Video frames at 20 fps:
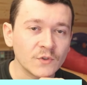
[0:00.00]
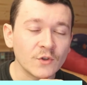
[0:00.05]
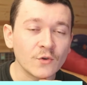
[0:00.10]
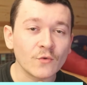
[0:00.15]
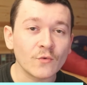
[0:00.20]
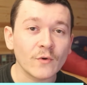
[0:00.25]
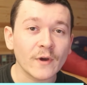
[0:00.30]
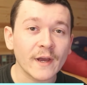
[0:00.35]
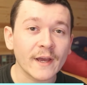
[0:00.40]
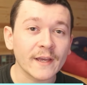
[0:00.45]

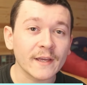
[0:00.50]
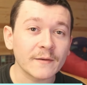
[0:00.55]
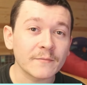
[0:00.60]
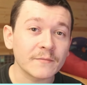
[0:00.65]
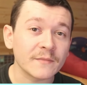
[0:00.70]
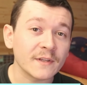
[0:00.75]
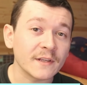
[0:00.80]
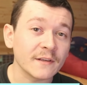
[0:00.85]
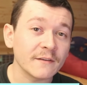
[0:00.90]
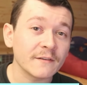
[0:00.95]
new
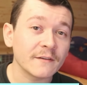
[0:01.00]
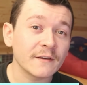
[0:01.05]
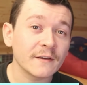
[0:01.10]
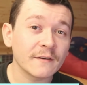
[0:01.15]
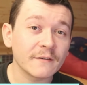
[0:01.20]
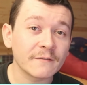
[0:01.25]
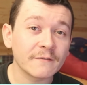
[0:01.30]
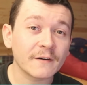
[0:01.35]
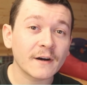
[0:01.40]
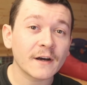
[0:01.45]
AMD
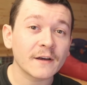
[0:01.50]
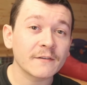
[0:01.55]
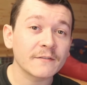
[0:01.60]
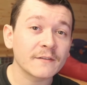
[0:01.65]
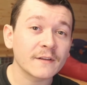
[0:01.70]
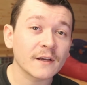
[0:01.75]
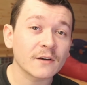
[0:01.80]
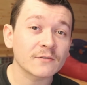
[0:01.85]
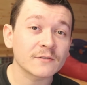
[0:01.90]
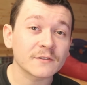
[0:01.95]

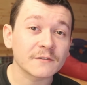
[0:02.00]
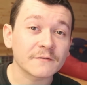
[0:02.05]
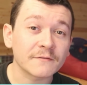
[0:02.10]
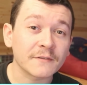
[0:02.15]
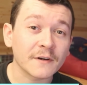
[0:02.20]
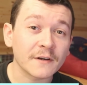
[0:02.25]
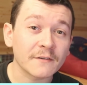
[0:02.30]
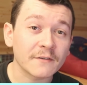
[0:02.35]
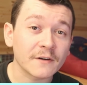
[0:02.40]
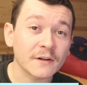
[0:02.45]

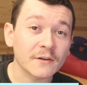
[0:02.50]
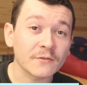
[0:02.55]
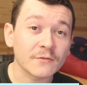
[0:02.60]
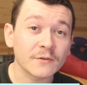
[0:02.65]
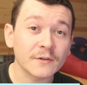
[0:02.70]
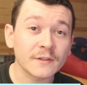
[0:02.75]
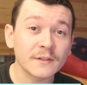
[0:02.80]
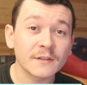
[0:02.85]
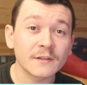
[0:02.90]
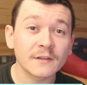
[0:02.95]

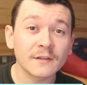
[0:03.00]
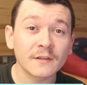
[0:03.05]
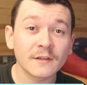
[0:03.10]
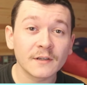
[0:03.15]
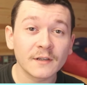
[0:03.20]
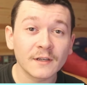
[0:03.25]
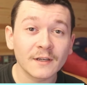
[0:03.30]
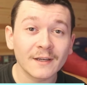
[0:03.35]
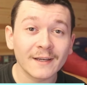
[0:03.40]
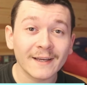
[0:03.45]
5500
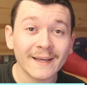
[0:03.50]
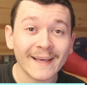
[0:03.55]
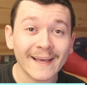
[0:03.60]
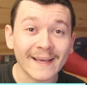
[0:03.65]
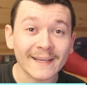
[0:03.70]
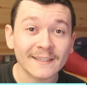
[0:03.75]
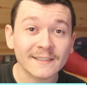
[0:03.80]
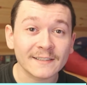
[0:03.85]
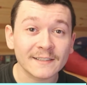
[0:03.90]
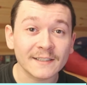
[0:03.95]

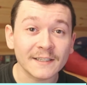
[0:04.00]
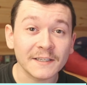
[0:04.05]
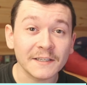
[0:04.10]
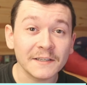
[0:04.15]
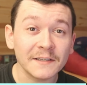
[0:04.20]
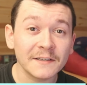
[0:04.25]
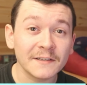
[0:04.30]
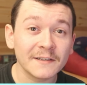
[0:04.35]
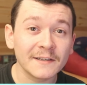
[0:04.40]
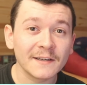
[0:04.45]

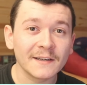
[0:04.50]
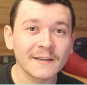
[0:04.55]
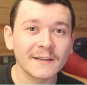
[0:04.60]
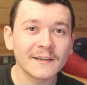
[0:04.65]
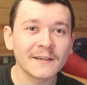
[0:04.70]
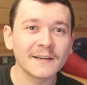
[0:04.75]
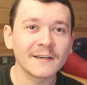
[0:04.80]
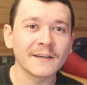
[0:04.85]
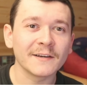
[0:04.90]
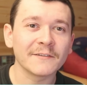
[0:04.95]
XT
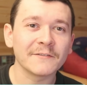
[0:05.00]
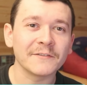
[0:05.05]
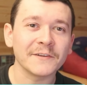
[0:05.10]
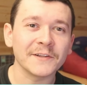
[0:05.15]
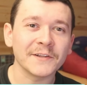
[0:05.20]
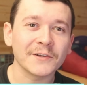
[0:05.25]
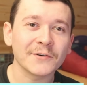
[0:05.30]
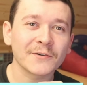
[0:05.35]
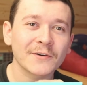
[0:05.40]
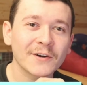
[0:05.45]

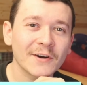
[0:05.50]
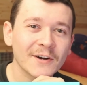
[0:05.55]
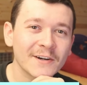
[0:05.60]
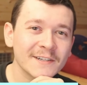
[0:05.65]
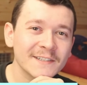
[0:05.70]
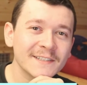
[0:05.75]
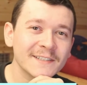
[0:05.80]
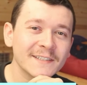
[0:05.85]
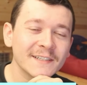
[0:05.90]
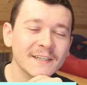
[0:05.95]
video
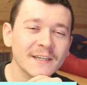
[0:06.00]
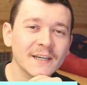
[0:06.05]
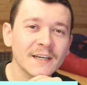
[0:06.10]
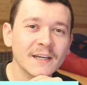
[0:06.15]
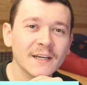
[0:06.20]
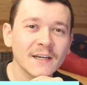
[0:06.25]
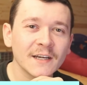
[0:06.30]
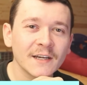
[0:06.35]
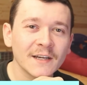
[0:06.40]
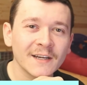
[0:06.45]
cards.
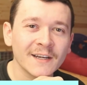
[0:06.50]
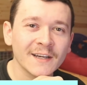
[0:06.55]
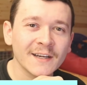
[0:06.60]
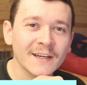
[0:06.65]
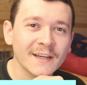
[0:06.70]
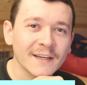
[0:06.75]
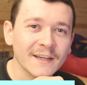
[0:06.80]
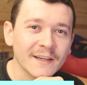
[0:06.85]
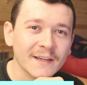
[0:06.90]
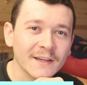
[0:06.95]

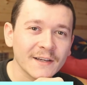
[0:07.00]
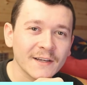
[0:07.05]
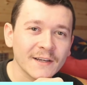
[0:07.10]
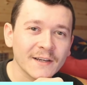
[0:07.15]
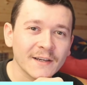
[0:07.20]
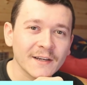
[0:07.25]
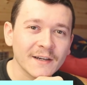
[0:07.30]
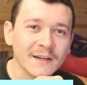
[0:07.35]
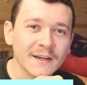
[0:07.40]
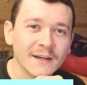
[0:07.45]

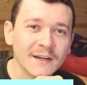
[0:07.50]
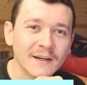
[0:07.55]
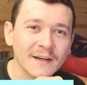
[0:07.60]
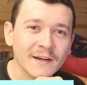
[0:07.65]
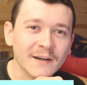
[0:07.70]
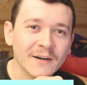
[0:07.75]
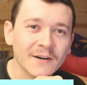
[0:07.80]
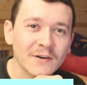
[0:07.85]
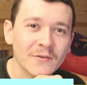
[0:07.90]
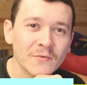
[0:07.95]

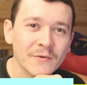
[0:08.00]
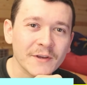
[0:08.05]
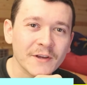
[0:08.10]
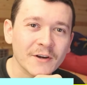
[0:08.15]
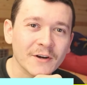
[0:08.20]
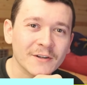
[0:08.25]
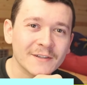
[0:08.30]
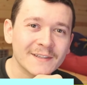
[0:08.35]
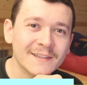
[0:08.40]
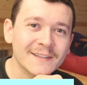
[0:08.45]
We
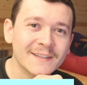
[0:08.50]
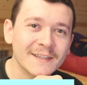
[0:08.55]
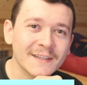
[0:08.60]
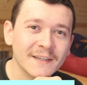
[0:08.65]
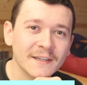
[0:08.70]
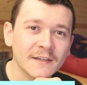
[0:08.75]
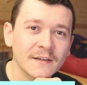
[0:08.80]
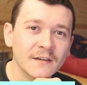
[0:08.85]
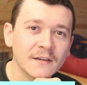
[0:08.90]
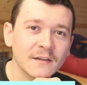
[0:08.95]
got
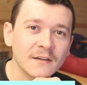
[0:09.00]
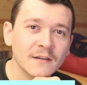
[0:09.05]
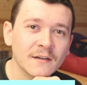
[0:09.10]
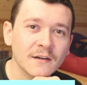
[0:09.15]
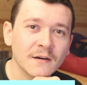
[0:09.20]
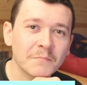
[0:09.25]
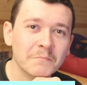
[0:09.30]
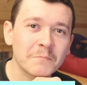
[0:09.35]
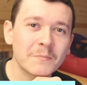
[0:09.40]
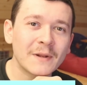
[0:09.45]

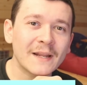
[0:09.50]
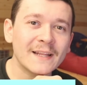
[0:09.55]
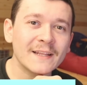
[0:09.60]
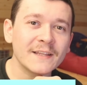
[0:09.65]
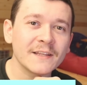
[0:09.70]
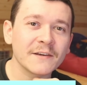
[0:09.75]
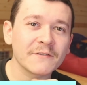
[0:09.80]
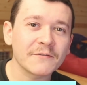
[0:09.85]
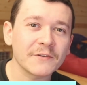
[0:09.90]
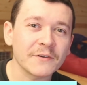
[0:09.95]

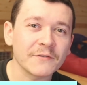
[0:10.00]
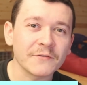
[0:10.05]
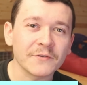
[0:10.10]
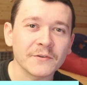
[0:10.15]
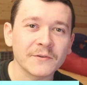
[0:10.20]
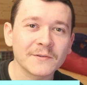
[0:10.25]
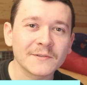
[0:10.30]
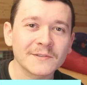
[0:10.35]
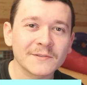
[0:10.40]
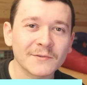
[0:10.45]
plenty of
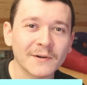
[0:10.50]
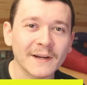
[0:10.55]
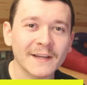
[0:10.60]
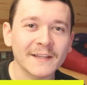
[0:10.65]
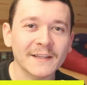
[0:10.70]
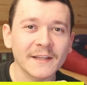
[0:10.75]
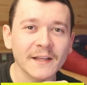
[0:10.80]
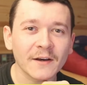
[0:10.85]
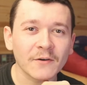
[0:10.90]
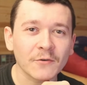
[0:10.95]
reviews
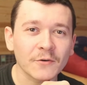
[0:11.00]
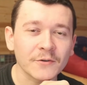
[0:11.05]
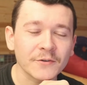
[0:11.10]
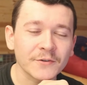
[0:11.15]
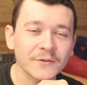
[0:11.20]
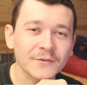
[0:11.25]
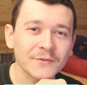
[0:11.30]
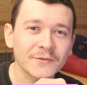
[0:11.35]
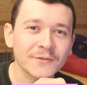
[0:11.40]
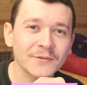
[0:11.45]
right now
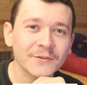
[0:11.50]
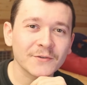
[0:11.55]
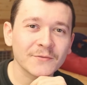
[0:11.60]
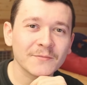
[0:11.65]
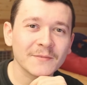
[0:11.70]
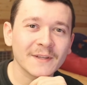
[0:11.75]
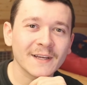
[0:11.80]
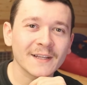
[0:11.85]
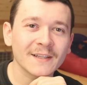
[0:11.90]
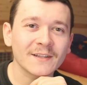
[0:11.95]
on
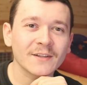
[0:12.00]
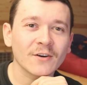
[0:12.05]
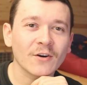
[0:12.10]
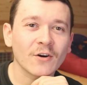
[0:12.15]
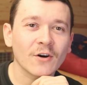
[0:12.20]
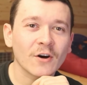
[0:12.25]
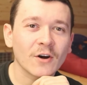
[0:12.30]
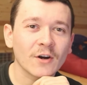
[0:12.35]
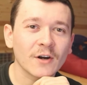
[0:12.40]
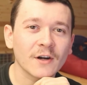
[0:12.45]
YouTube that
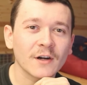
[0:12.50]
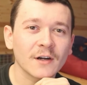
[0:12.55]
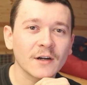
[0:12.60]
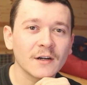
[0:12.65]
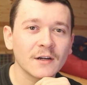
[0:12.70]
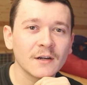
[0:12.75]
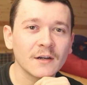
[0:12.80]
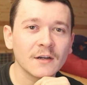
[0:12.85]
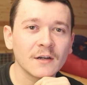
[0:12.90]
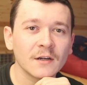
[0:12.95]
are
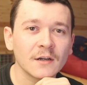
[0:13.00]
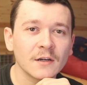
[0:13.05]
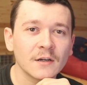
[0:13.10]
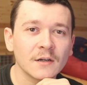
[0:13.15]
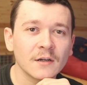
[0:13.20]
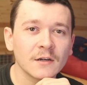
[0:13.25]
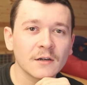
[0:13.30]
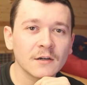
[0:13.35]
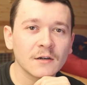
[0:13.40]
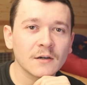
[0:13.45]

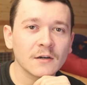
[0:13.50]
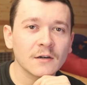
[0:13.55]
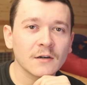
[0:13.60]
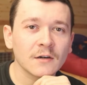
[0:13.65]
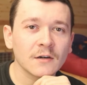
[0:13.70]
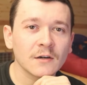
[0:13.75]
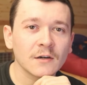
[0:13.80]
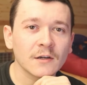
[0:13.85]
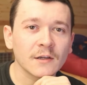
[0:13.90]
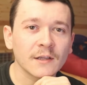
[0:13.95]

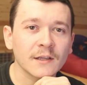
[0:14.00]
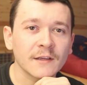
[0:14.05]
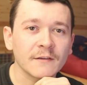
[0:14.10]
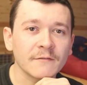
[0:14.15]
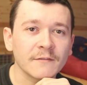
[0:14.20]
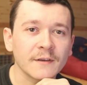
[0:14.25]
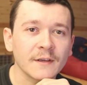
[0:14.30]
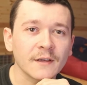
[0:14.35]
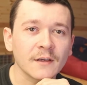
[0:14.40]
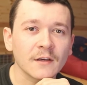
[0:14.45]

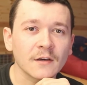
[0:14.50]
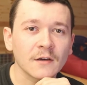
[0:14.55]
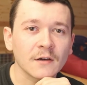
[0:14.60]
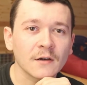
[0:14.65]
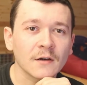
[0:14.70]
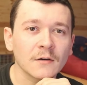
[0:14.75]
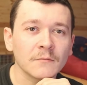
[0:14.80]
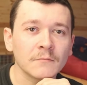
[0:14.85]
giving